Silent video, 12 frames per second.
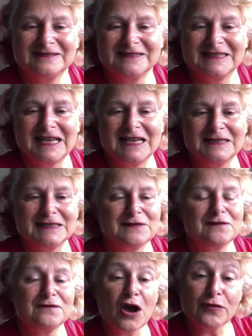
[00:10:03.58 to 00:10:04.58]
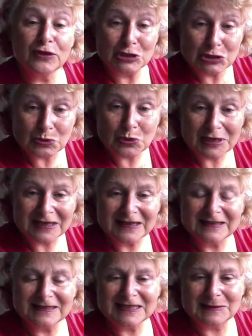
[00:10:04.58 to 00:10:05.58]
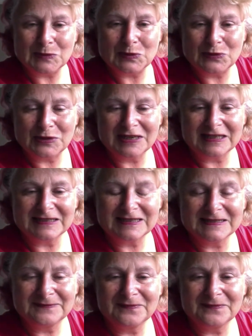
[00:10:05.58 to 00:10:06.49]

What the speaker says: And find the joy in small things.